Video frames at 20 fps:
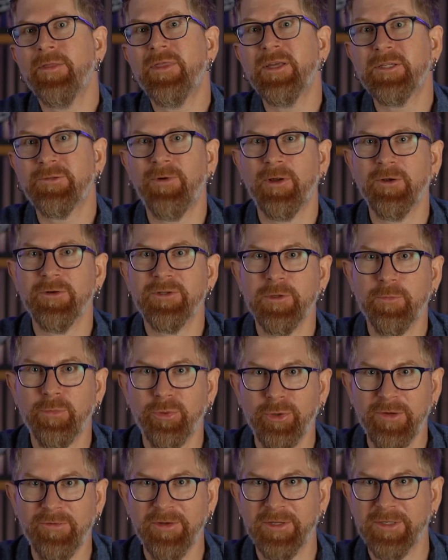This follows the
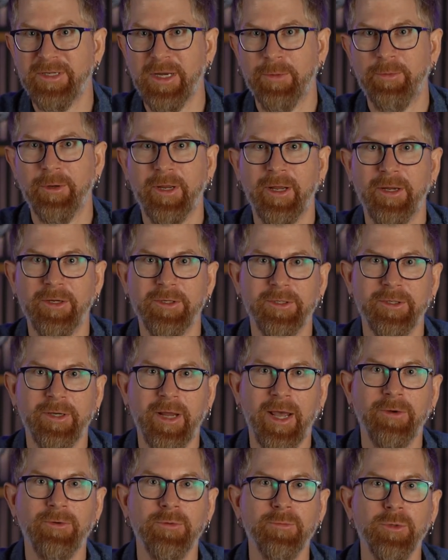previous deprecation
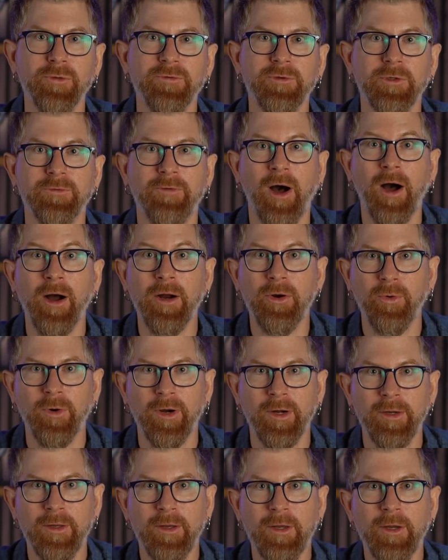and removal of
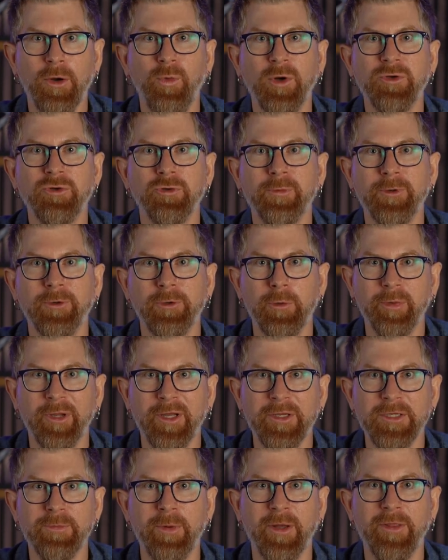Aqua, which will be
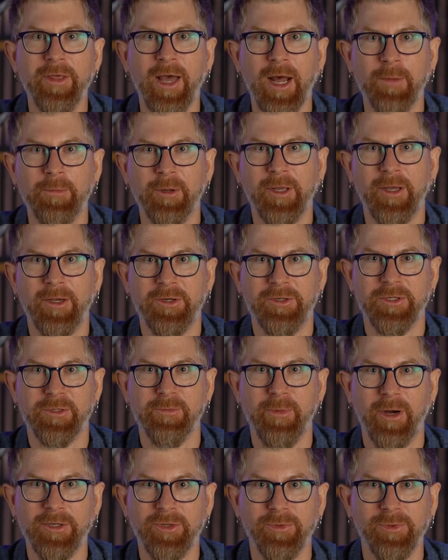replaced by the applications
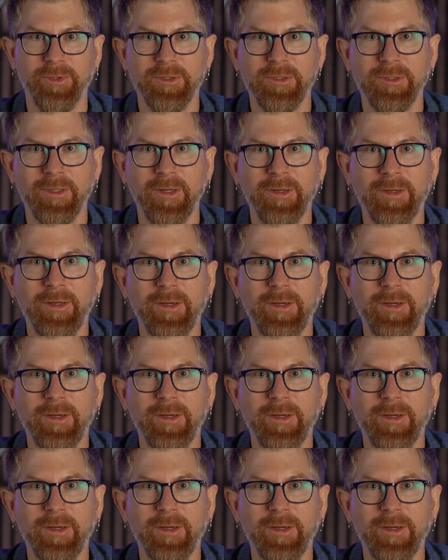modules.